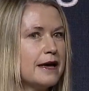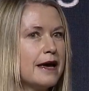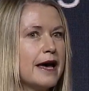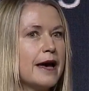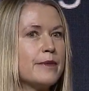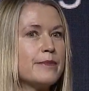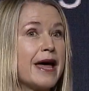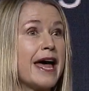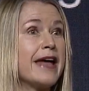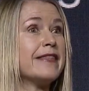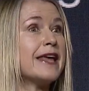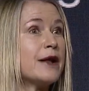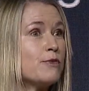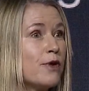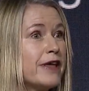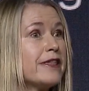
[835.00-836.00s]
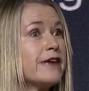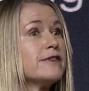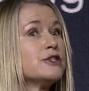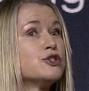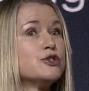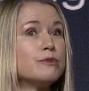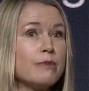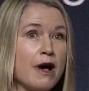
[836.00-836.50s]
and then where there
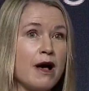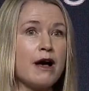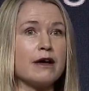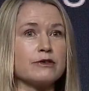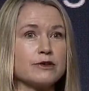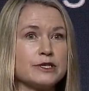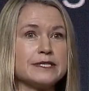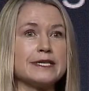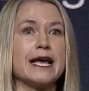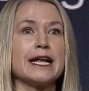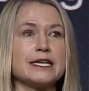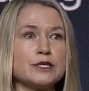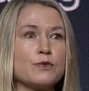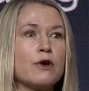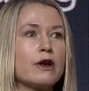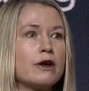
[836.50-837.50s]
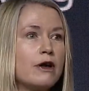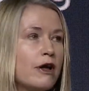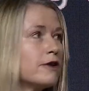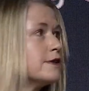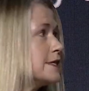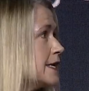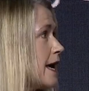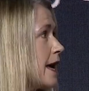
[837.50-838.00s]
is demand, because that is what a lot
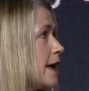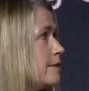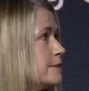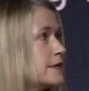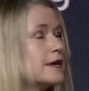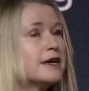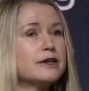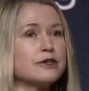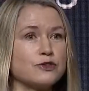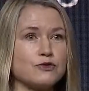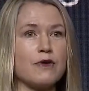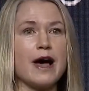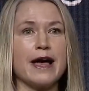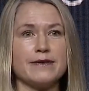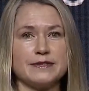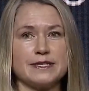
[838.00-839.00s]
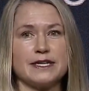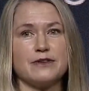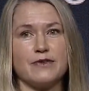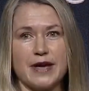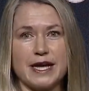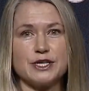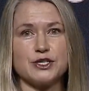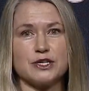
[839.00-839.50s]
of times drives
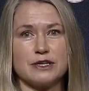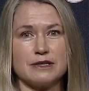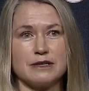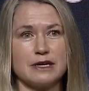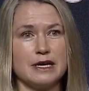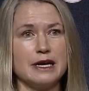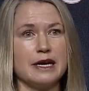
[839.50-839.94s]
innovation,